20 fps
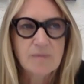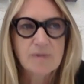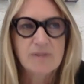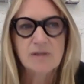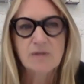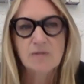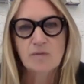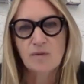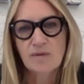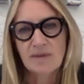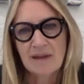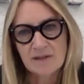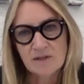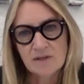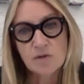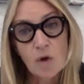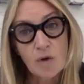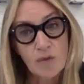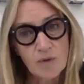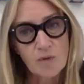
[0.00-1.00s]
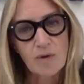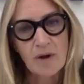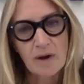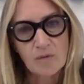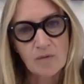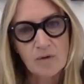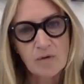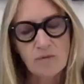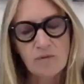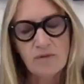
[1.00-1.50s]
sort of thought that's not the right
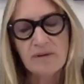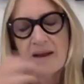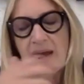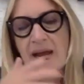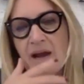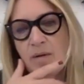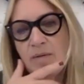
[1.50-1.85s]
route for now.